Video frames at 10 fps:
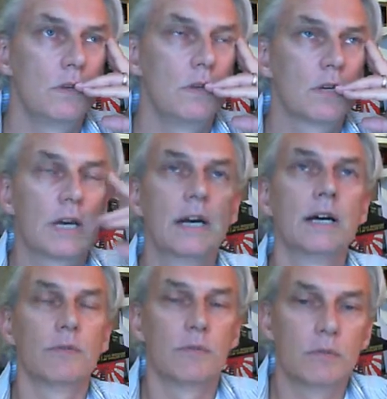you
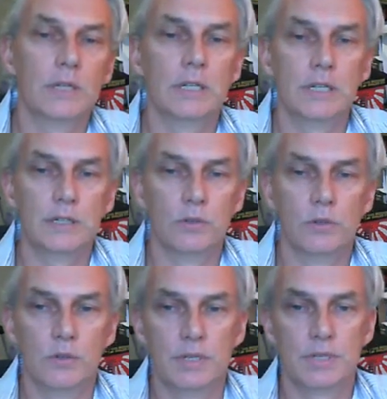can't really
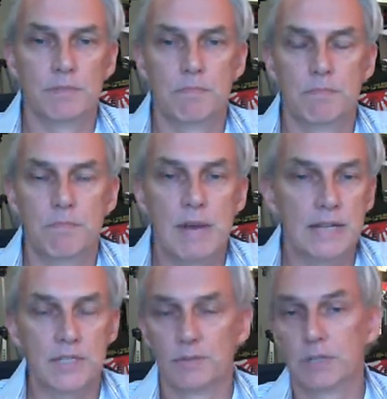do these
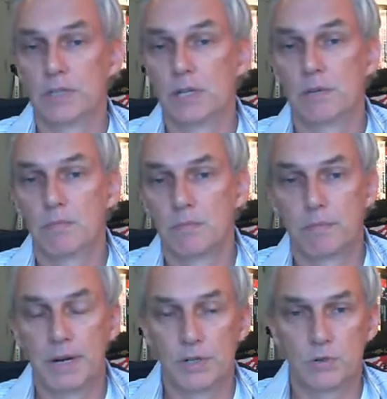massively deep
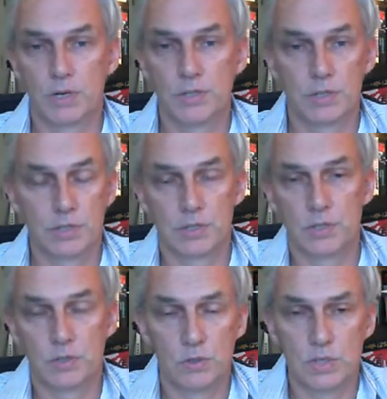penetrations
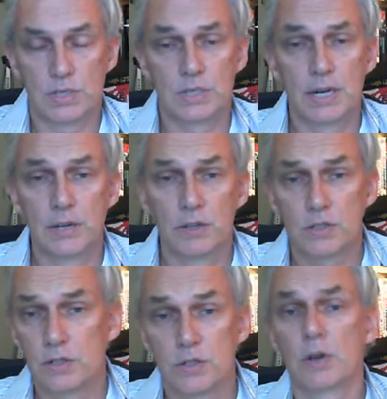and use
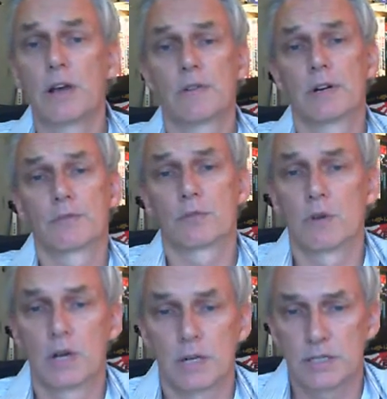extenders because you don't have enough
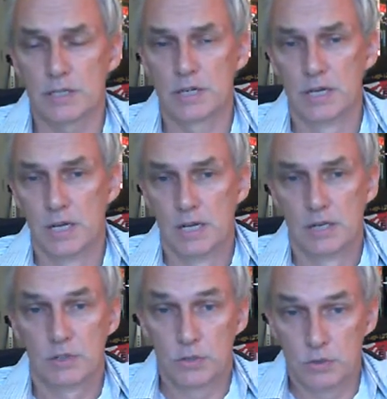trucks
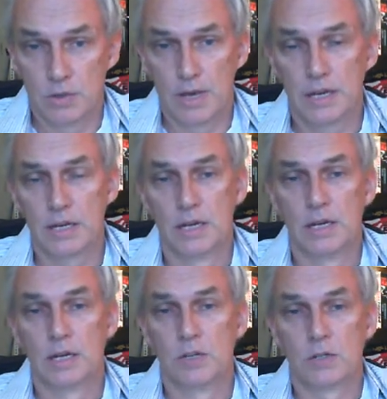to do that.
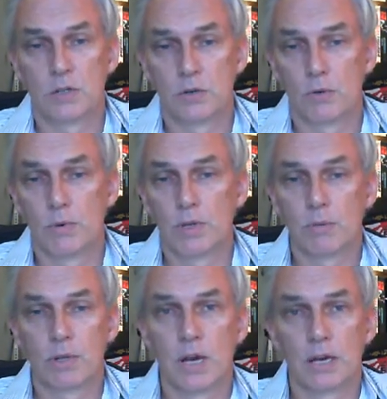So you're
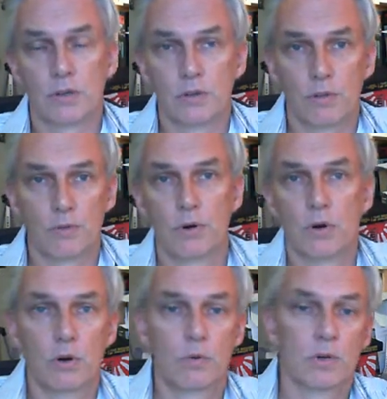really relying on the
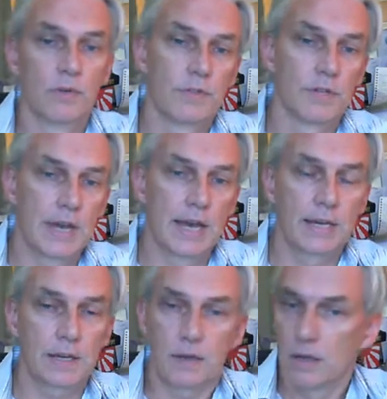throw of the
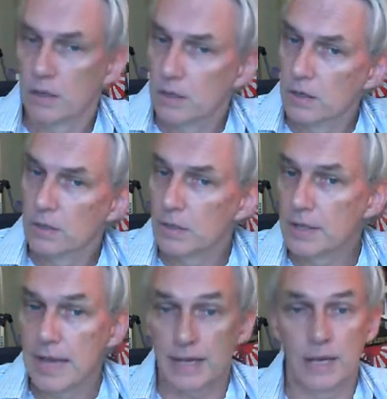DAK uh, the
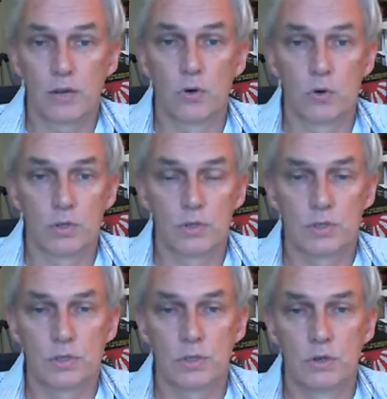DAK
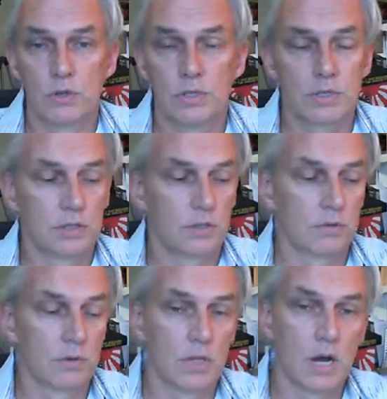headquarters unit,
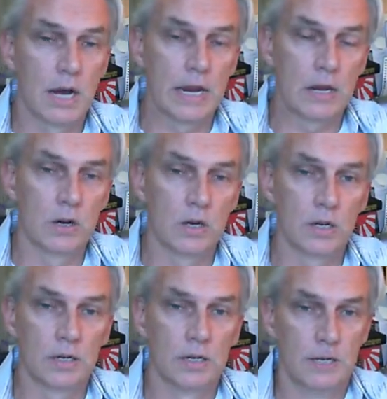you're relying
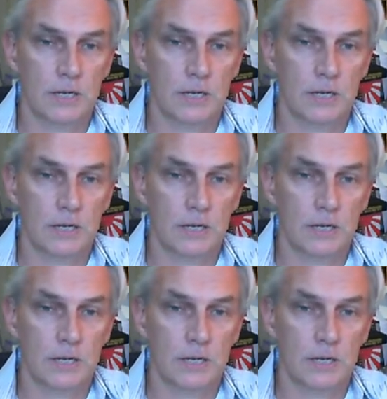on